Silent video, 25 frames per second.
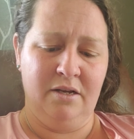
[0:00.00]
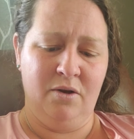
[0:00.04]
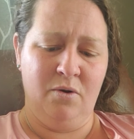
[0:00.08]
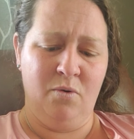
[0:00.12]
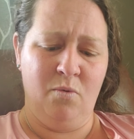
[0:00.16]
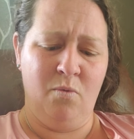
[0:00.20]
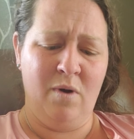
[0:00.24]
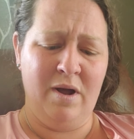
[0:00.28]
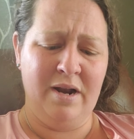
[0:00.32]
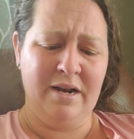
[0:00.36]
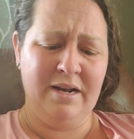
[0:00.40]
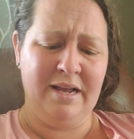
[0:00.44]

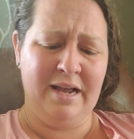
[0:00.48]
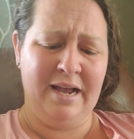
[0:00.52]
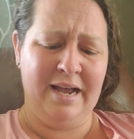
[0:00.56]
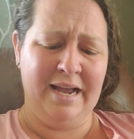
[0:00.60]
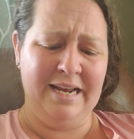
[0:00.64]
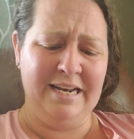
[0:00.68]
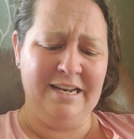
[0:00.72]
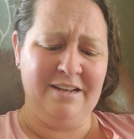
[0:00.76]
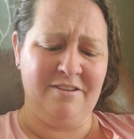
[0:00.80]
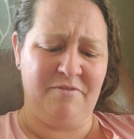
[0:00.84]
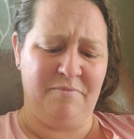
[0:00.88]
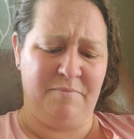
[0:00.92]
What
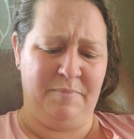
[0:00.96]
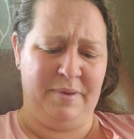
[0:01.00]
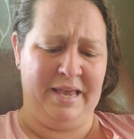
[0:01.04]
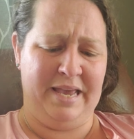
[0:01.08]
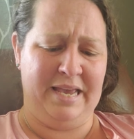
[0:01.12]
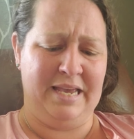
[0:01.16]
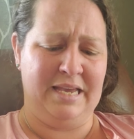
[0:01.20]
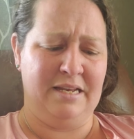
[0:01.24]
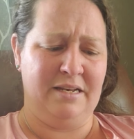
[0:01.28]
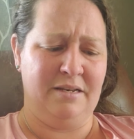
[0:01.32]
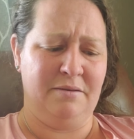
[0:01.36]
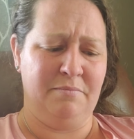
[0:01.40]
kind of
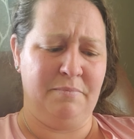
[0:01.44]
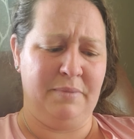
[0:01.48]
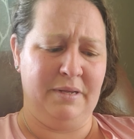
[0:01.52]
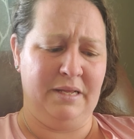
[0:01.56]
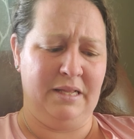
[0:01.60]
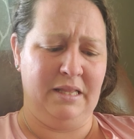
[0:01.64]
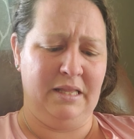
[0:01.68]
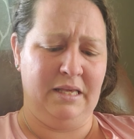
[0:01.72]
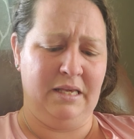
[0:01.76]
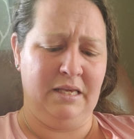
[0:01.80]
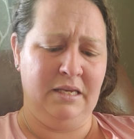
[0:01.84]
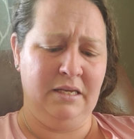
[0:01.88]
pain,
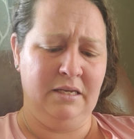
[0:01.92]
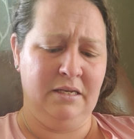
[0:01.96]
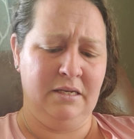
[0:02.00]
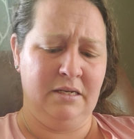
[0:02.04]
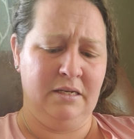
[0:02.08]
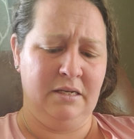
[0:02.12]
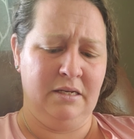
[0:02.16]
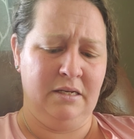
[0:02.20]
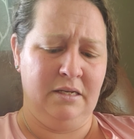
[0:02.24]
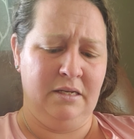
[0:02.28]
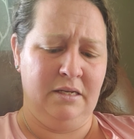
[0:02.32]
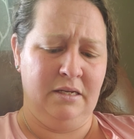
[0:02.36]
Billy?
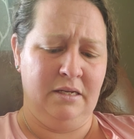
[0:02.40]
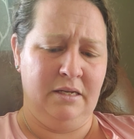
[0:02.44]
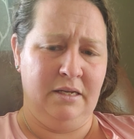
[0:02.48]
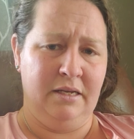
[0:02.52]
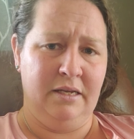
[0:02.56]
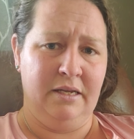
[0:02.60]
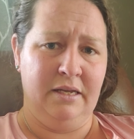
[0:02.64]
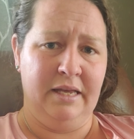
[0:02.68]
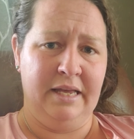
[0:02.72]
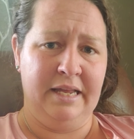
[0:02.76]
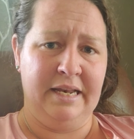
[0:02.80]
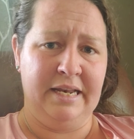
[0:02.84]

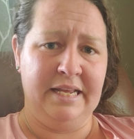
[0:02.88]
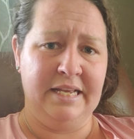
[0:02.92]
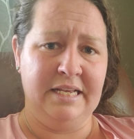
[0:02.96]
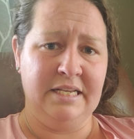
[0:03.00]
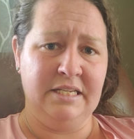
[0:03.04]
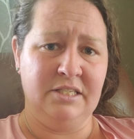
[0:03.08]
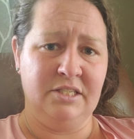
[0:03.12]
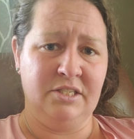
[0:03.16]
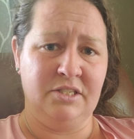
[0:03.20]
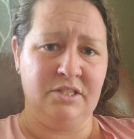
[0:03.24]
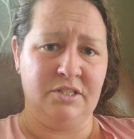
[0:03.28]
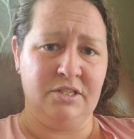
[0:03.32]
And he
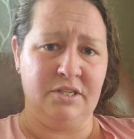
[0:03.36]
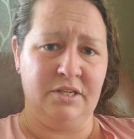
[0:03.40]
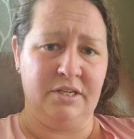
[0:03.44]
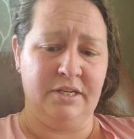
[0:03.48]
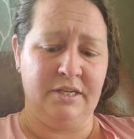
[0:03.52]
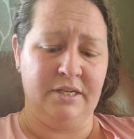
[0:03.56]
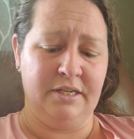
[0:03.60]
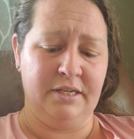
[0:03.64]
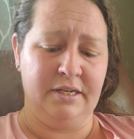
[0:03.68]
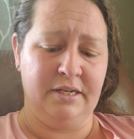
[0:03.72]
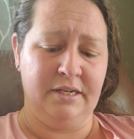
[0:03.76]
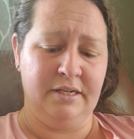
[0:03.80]

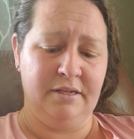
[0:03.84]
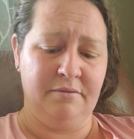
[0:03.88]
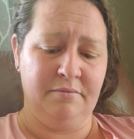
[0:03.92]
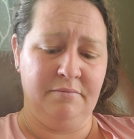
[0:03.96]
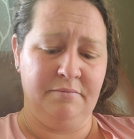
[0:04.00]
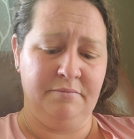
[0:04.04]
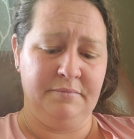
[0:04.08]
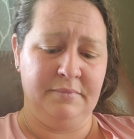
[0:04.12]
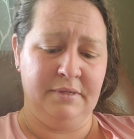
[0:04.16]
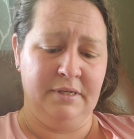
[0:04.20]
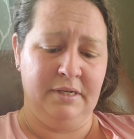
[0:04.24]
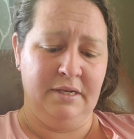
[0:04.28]
stood
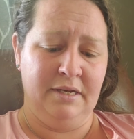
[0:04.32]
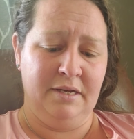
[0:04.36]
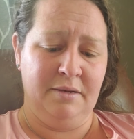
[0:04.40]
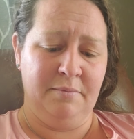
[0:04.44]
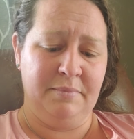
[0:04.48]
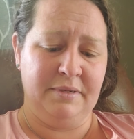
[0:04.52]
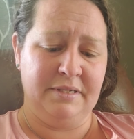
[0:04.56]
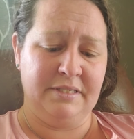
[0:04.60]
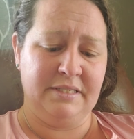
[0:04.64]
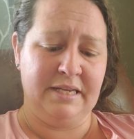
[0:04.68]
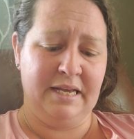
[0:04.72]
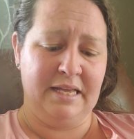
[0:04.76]

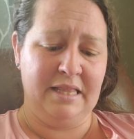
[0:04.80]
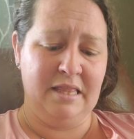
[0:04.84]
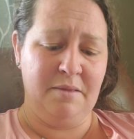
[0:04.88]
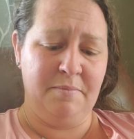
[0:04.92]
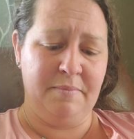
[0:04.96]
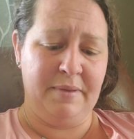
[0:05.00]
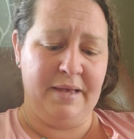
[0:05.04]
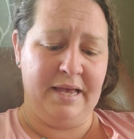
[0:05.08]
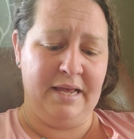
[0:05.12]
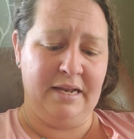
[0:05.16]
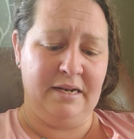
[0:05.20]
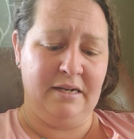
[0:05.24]
beside the
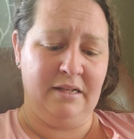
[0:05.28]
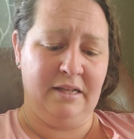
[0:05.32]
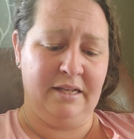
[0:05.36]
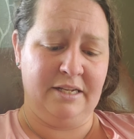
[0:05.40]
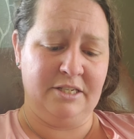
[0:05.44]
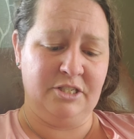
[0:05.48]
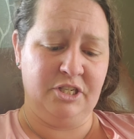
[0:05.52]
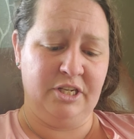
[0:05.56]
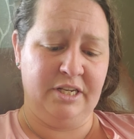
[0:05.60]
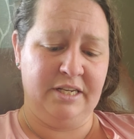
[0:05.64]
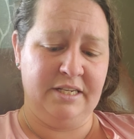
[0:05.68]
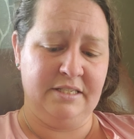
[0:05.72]
bed,
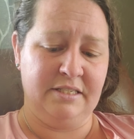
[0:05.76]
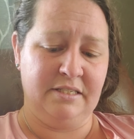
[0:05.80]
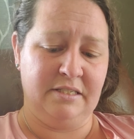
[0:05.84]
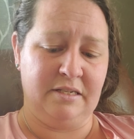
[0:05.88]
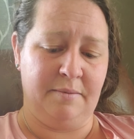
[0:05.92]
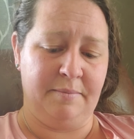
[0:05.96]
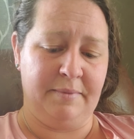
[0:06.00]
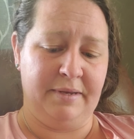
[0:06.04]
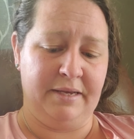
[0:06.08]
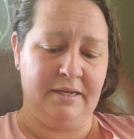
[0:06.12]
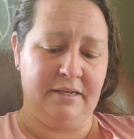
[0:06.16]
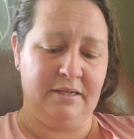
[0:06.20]
clutching his
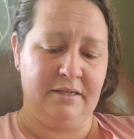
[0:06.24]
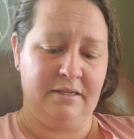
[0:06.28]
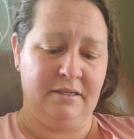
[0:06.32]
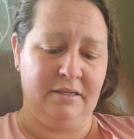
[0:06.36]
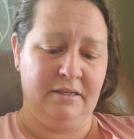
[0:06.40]
stomach.